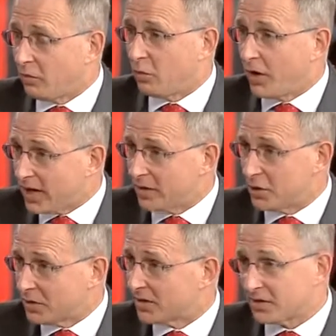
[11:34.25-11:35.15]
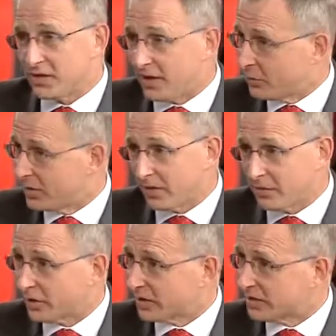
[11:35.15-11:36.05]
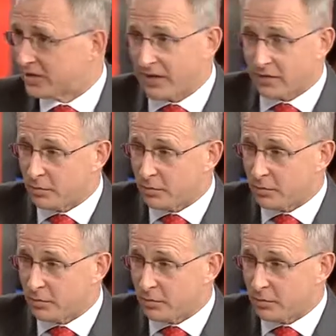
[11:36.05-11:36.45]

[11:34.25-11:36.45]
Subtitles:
we are doing this stuff, we're delivering this stuff.